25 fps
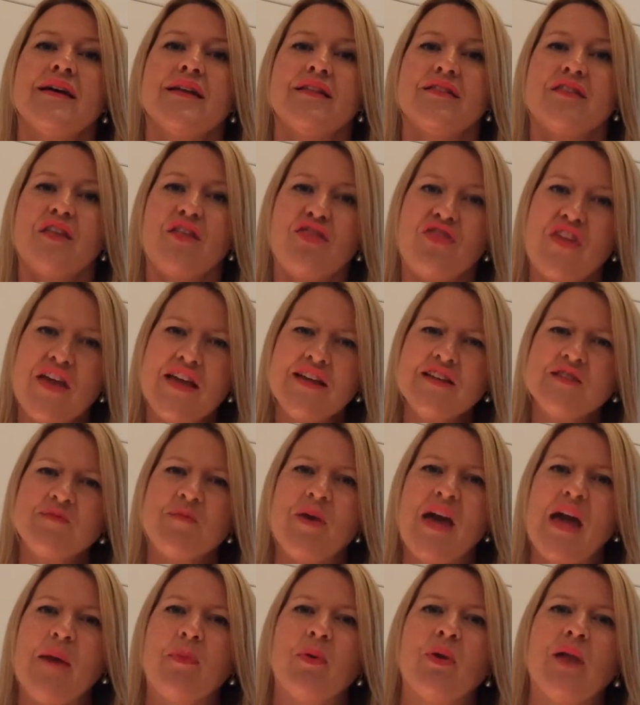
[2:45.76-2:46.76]
The things
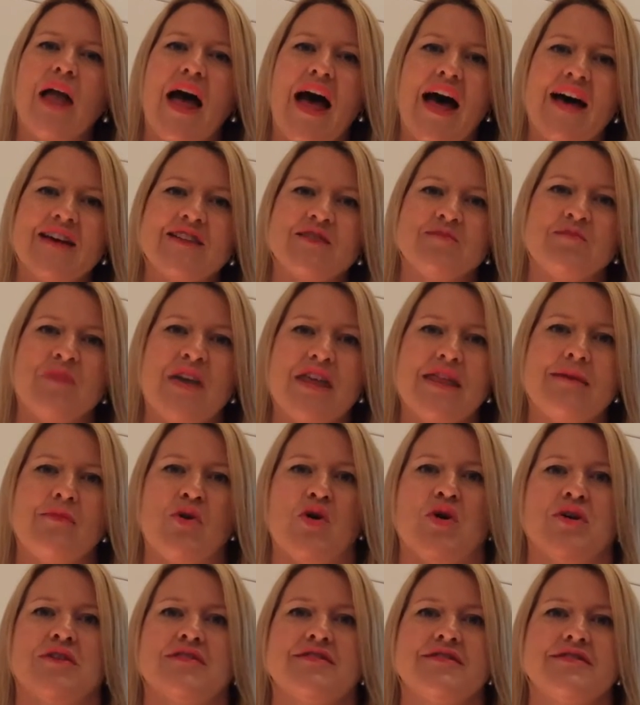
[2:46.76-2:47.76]
people ask me the
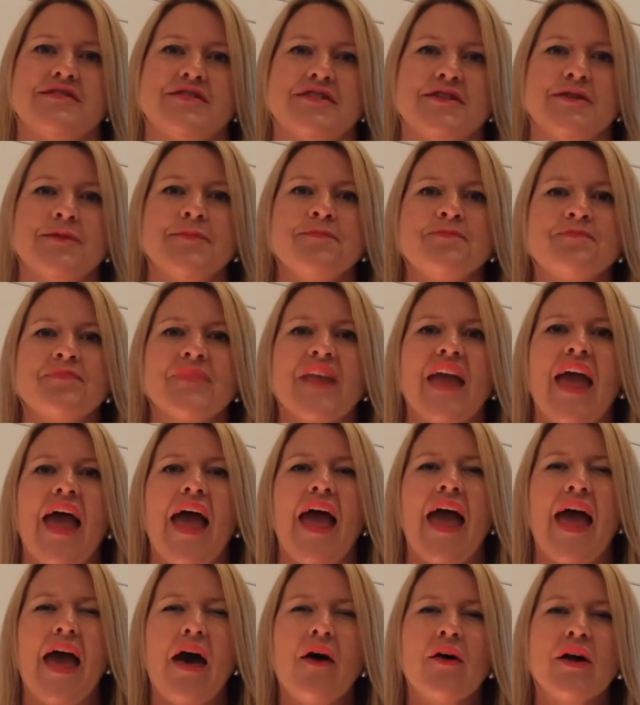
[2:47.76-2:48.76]
most:
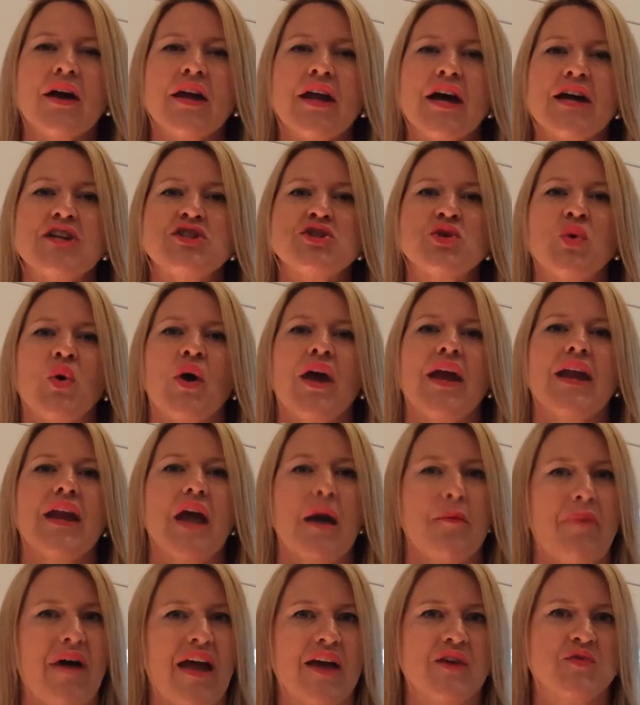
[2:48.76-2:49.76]
how can I join a
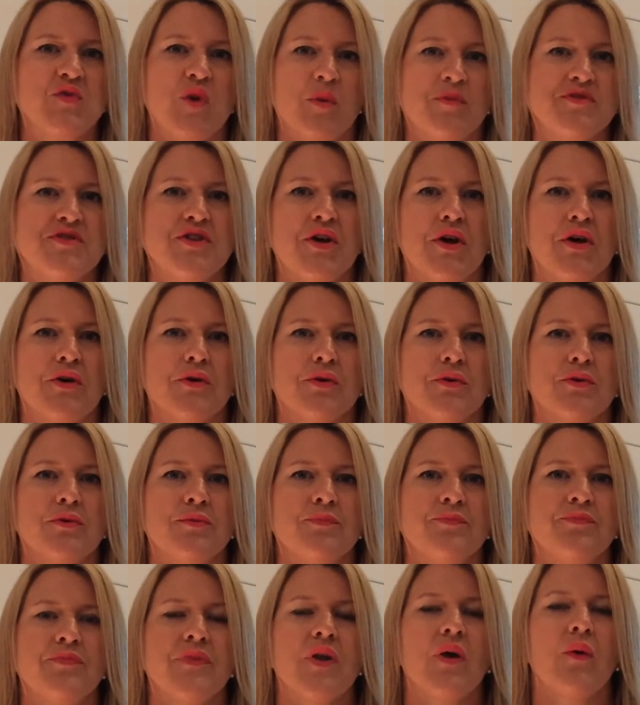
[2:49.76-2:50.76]
BakeSwap circle?
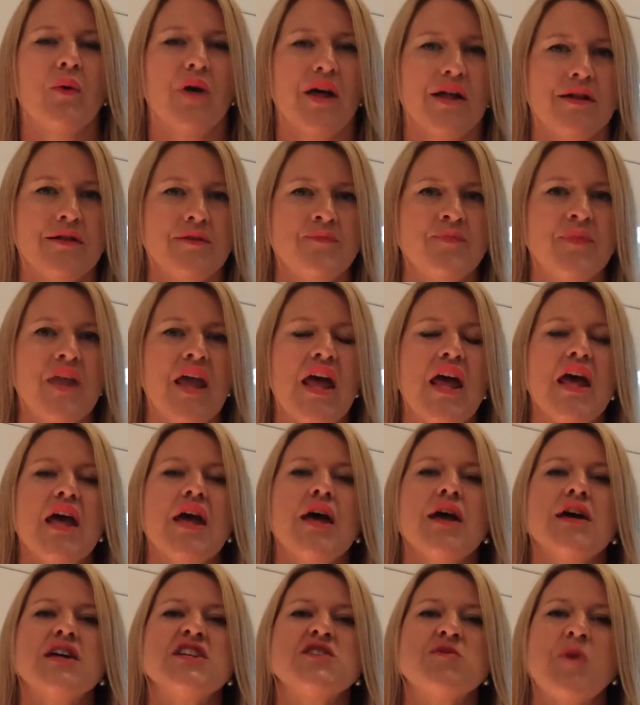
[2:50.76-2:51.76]
Well,
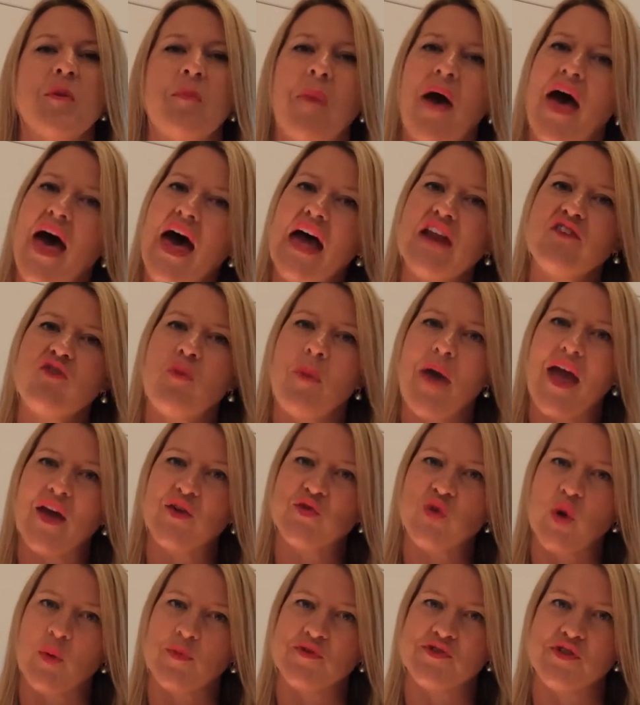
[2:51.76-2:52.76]
to be part of a
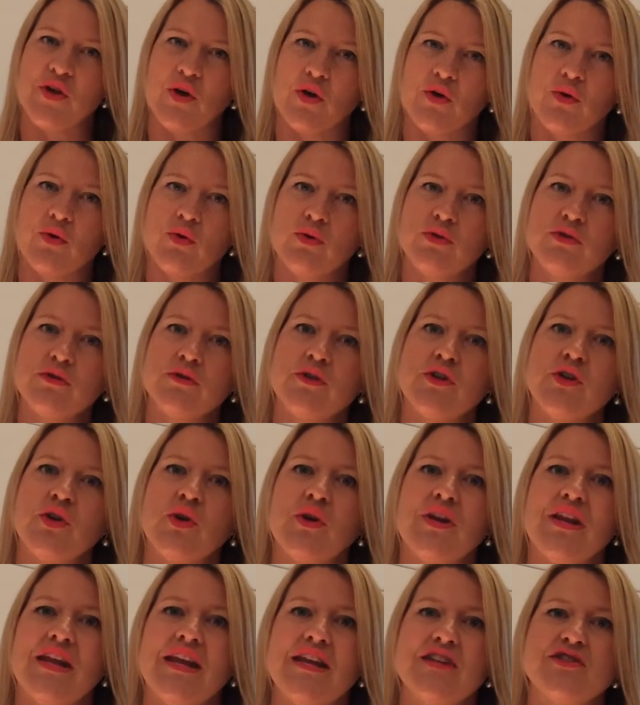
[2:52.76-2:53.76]
BakeSwap circle, you
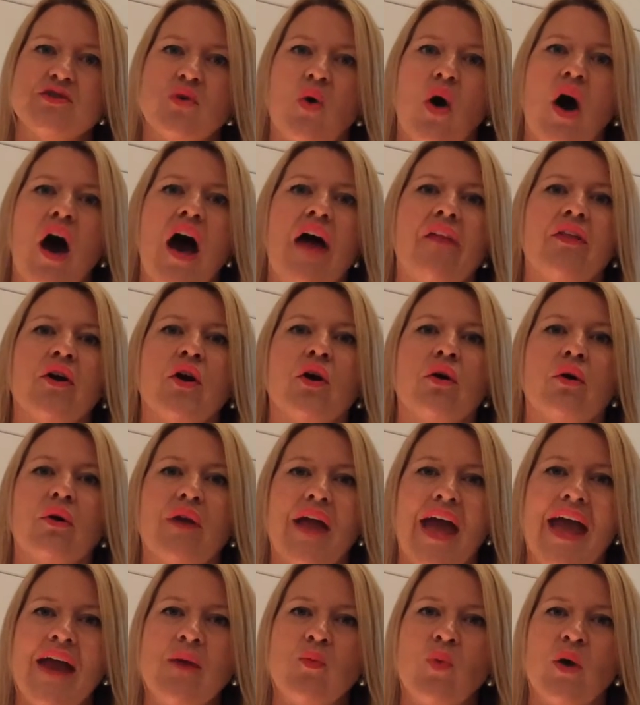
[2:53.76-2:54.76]
need to either
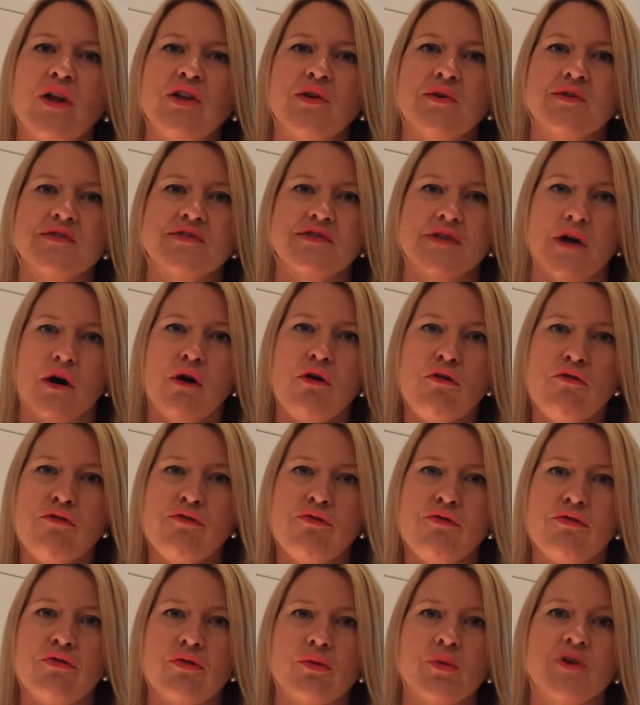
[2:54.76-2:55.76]
create one
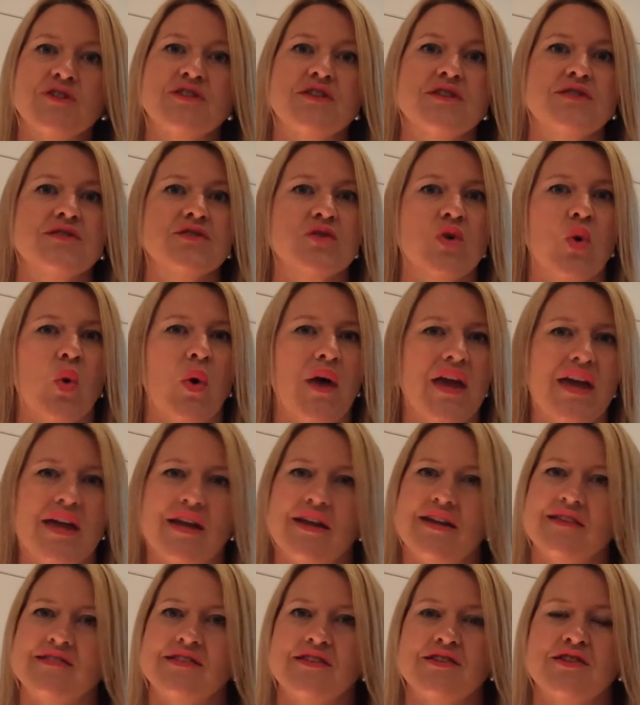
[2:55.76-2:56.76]
yourself, which is quick and
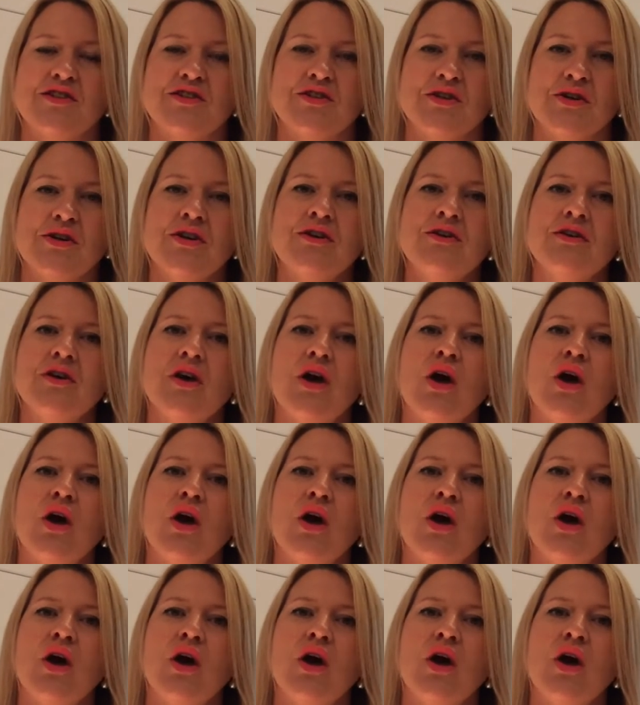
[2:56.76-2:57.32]
easy to do,